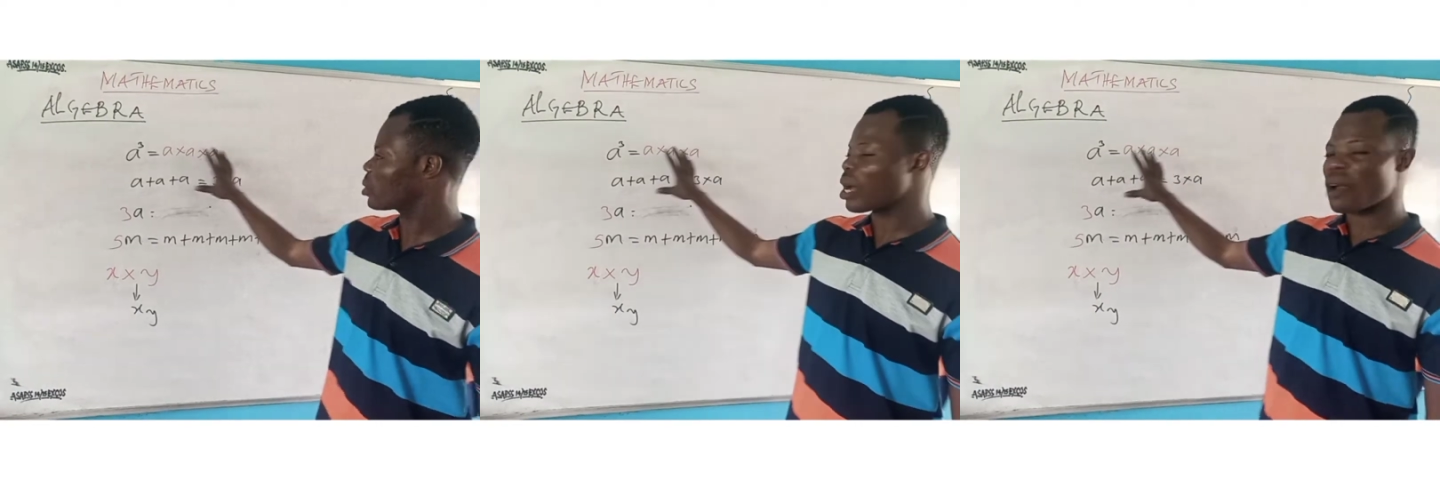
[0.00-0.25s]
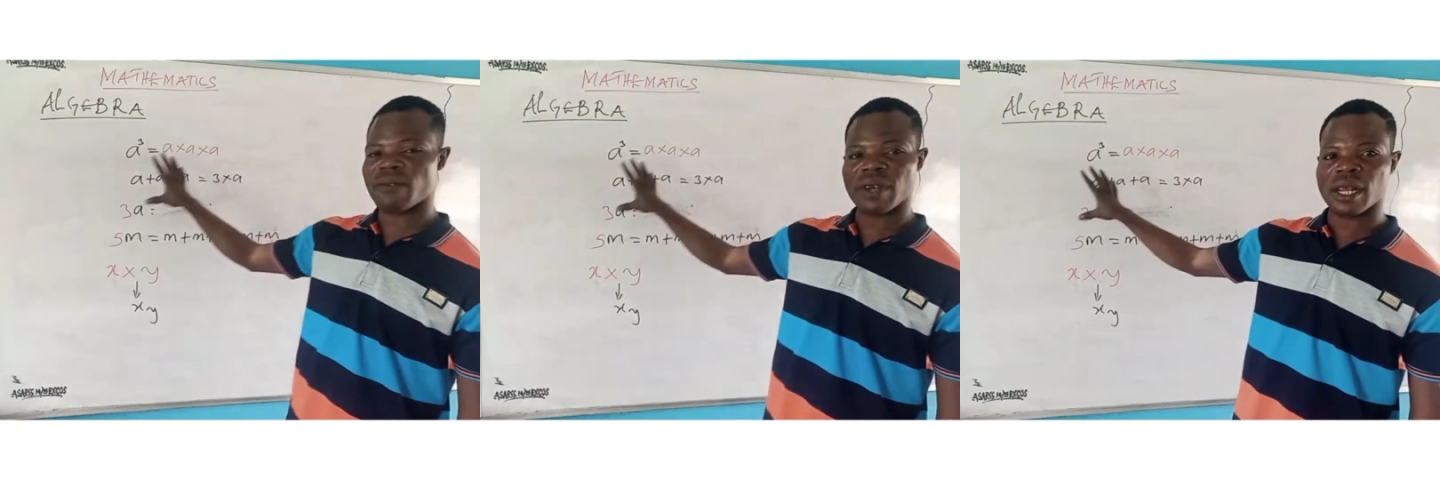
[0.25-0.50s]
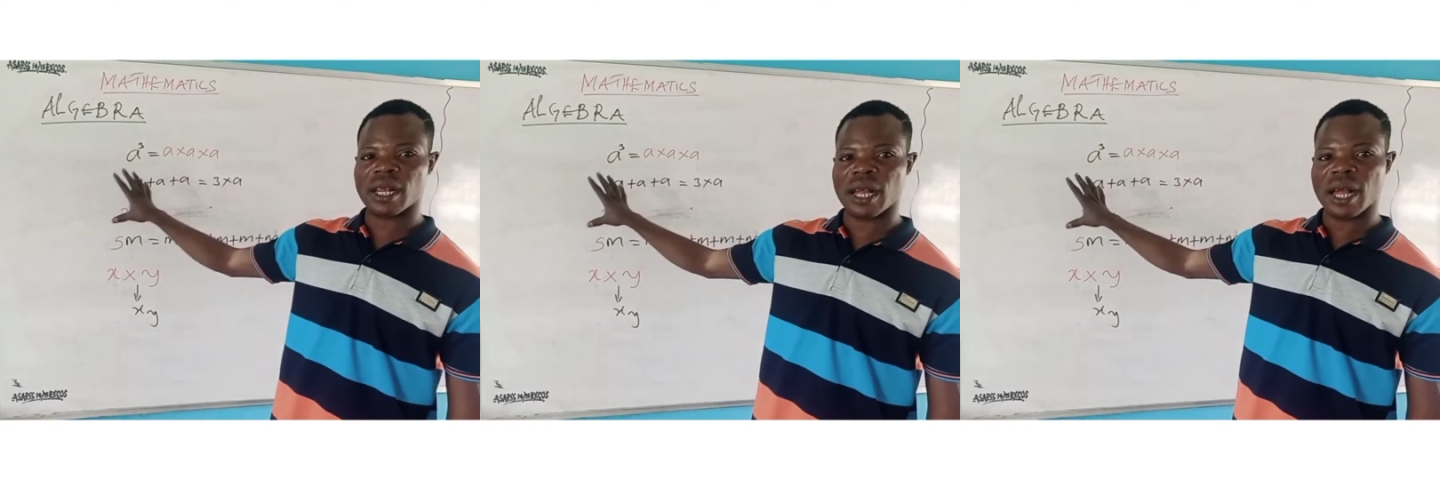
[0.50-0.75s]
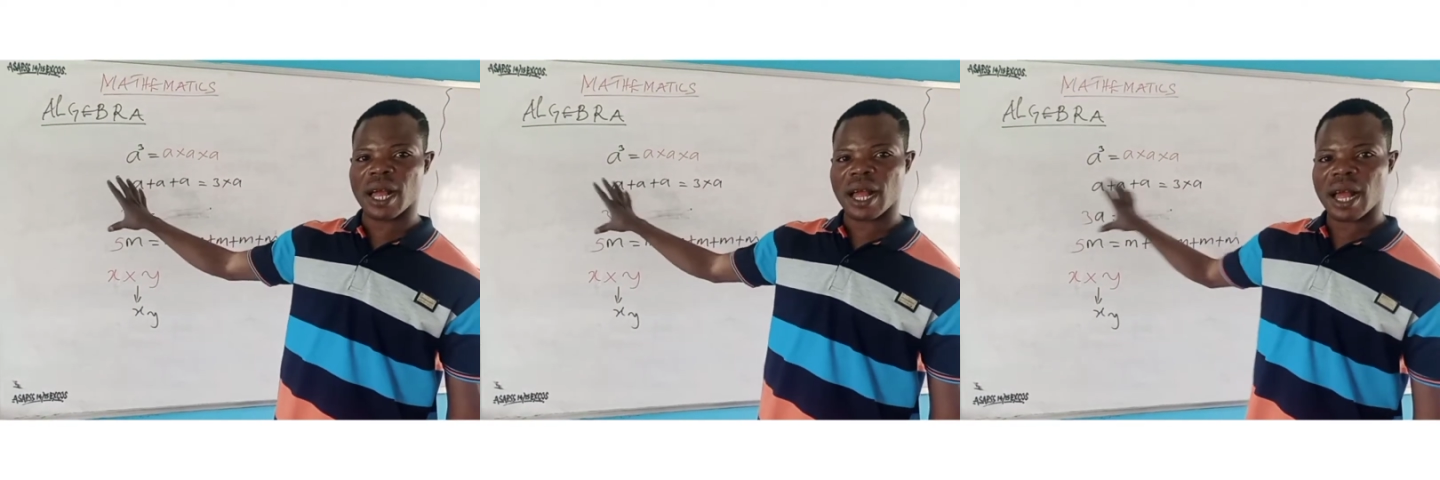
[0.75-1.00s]
have
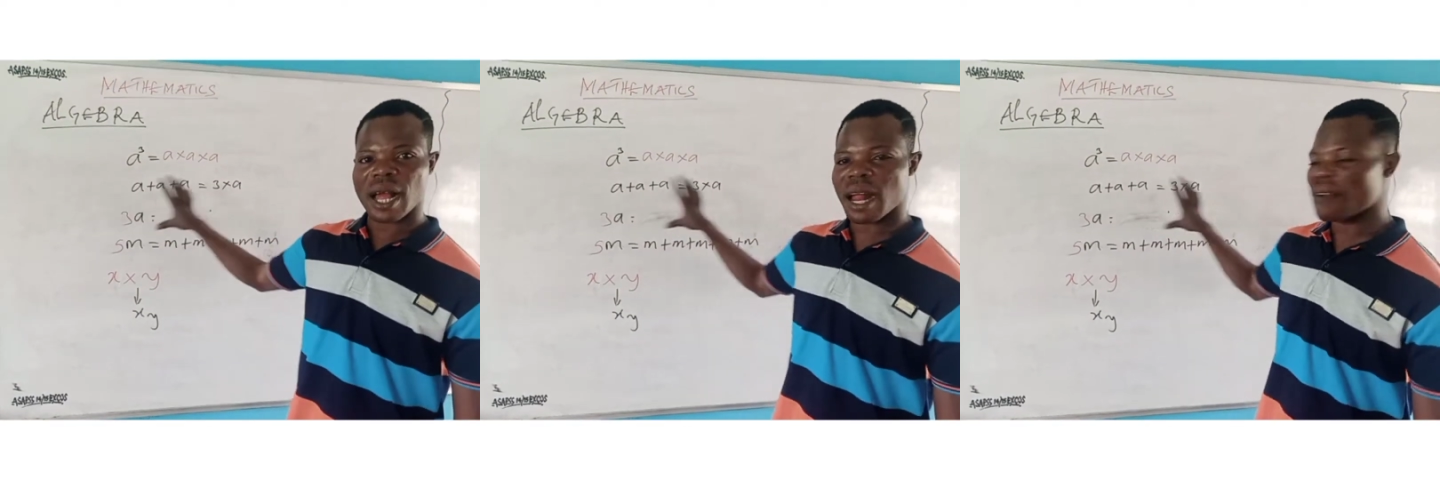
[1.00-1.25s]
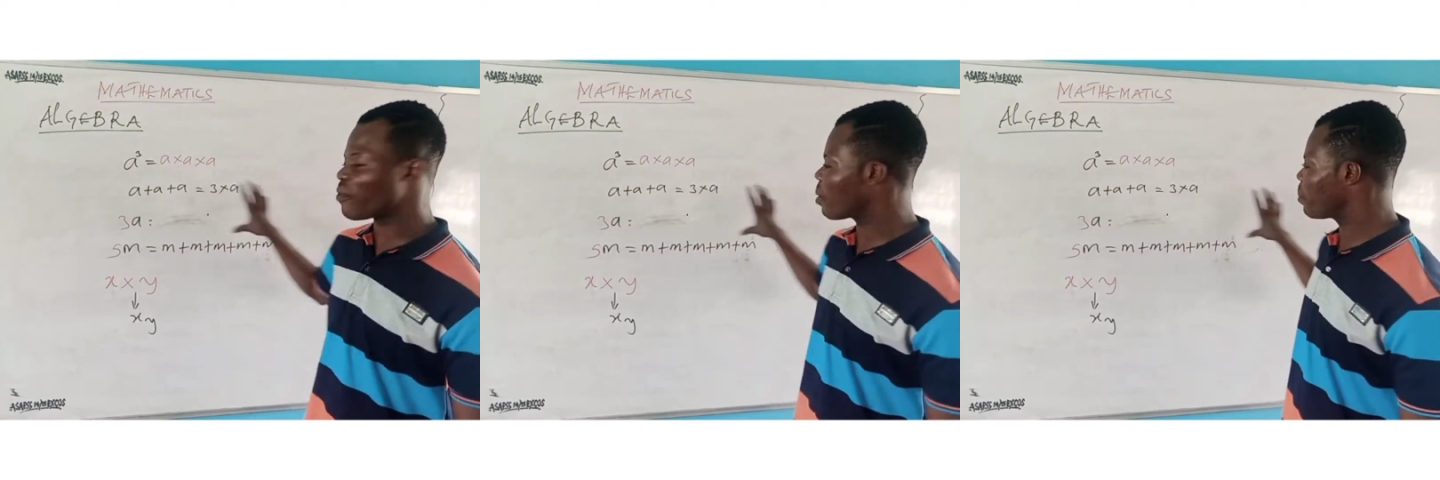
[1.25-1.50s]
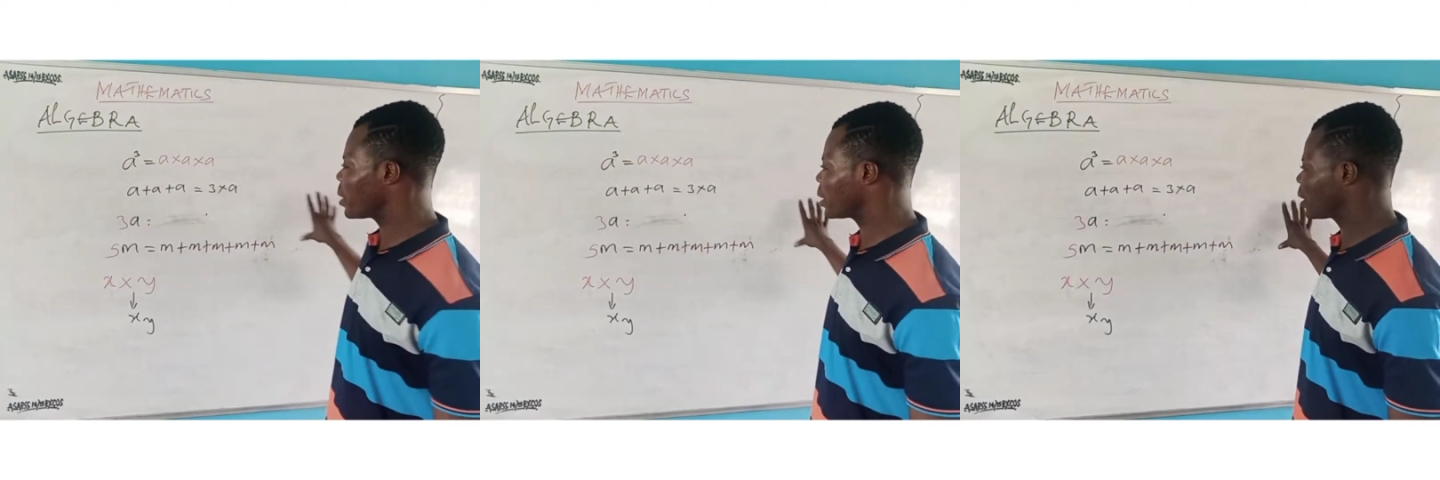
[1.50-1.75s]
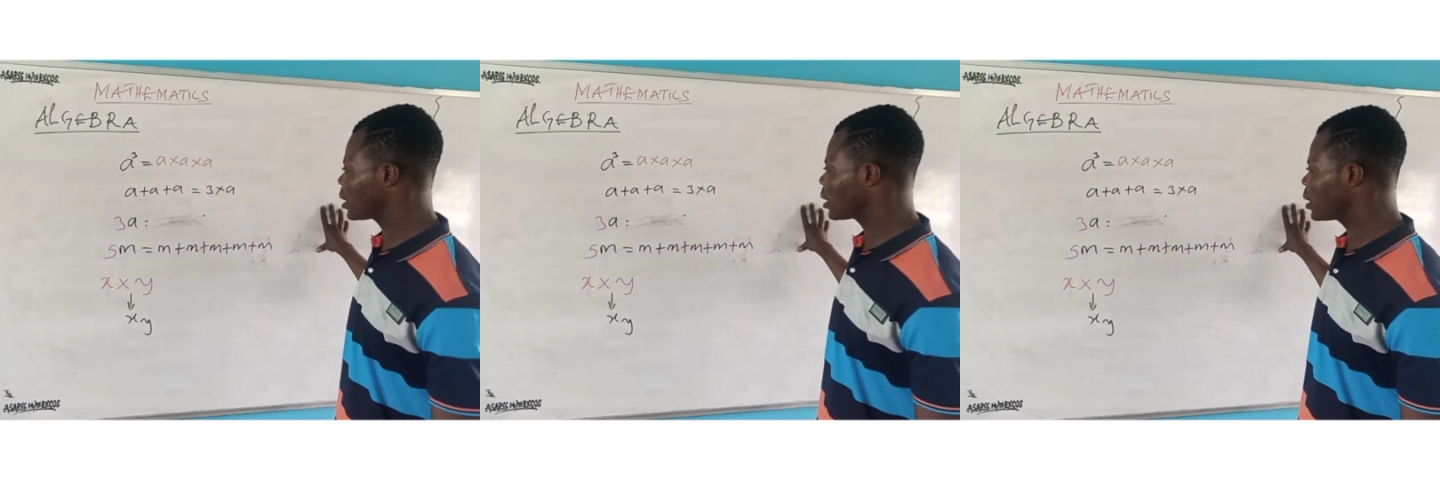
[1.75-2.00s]

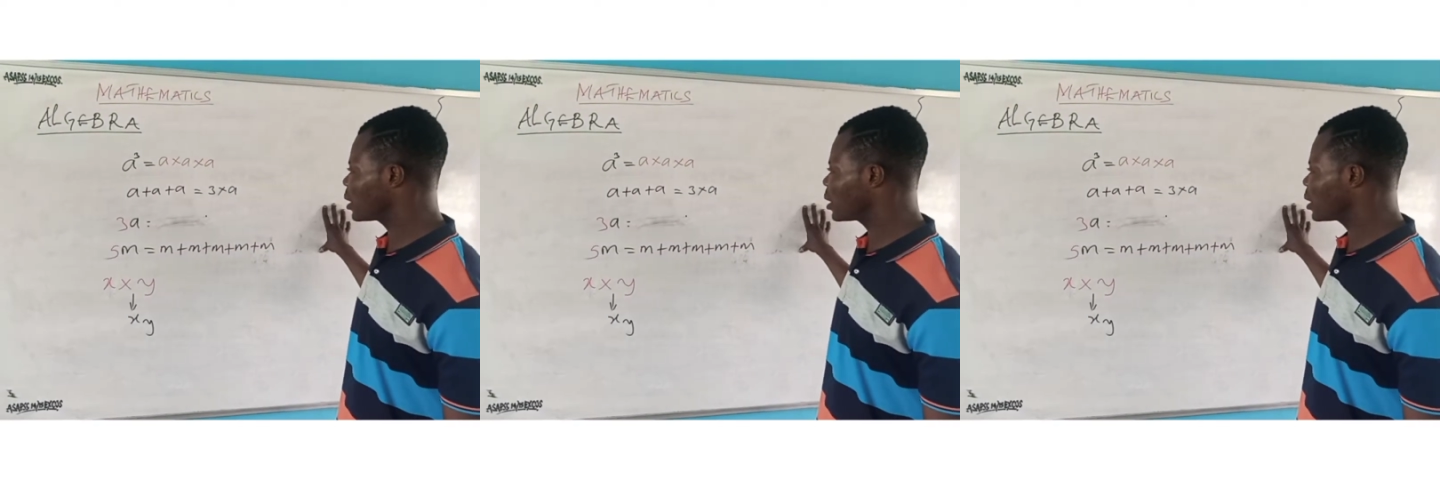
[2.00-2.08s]
alphabets.